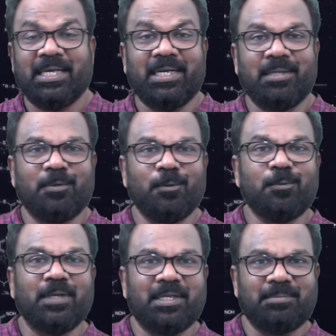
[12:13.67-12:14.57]
and the
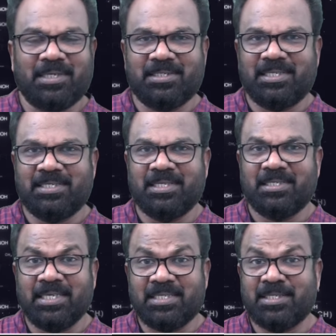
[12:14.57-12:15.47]
molecular mass is
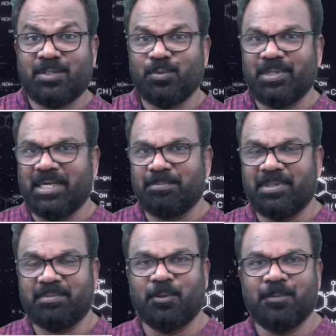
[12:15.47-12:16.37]
62 gram
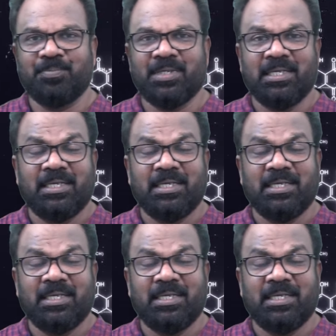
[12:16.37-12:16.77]
per mole.